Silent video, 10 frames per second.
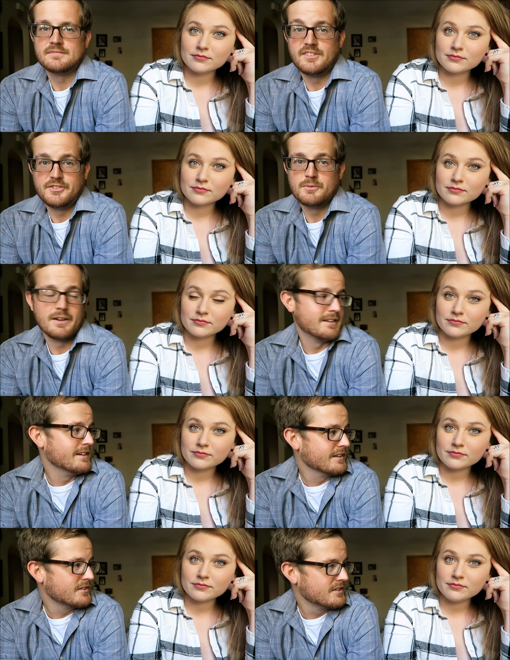Speaker 1: Did you write an
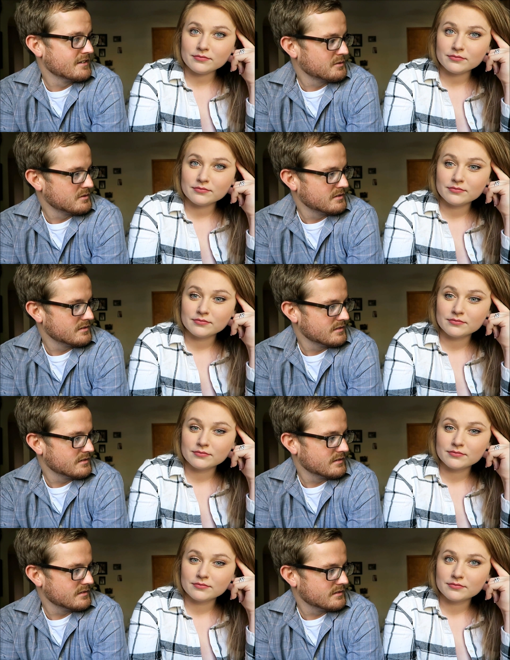answer to this one?
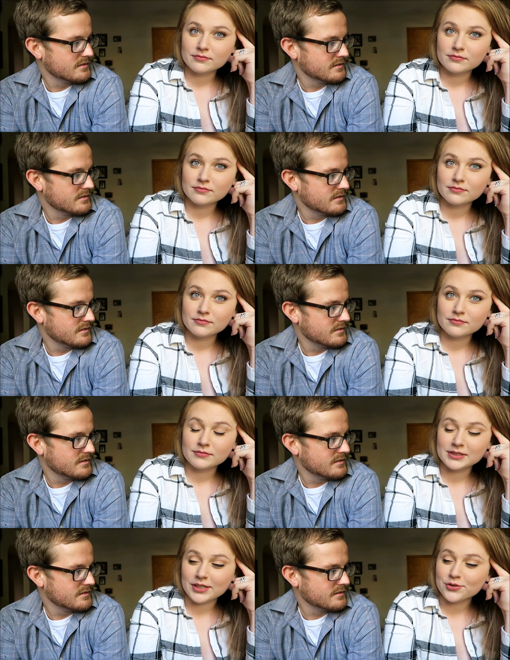
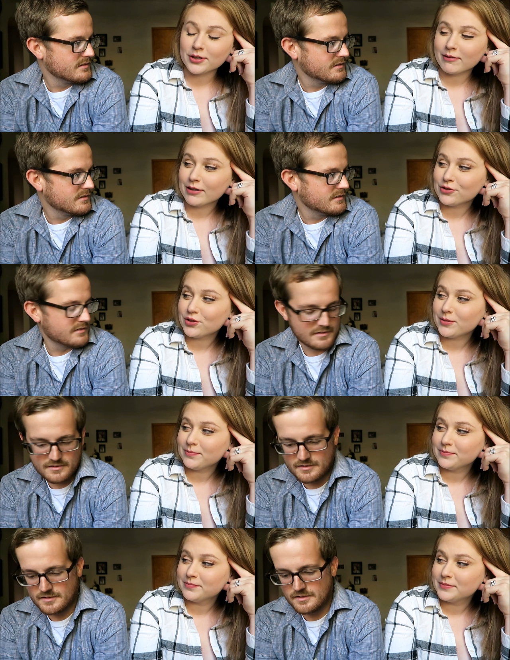
Speaker 2: It's a trick
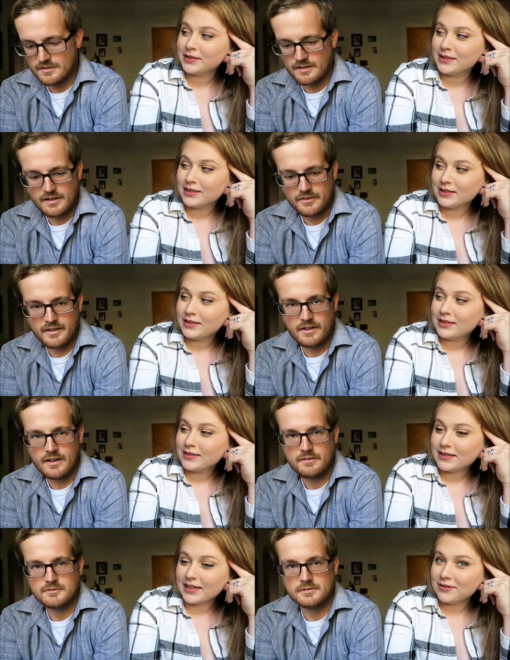question.
Speaker 1: I don't think you
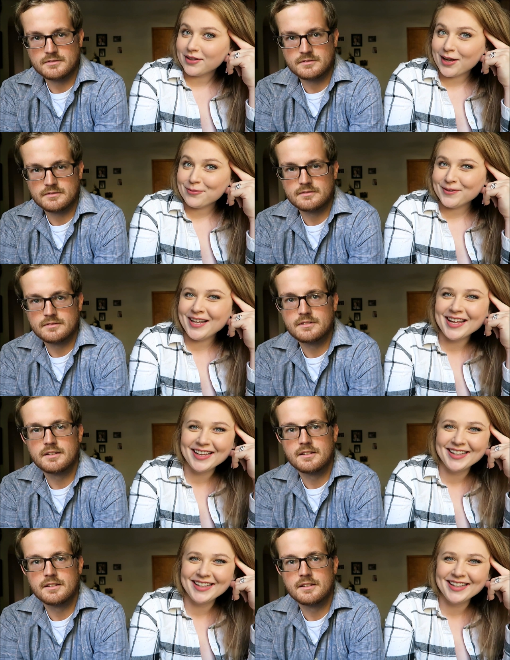
Speaker 2: have one. I don't have one.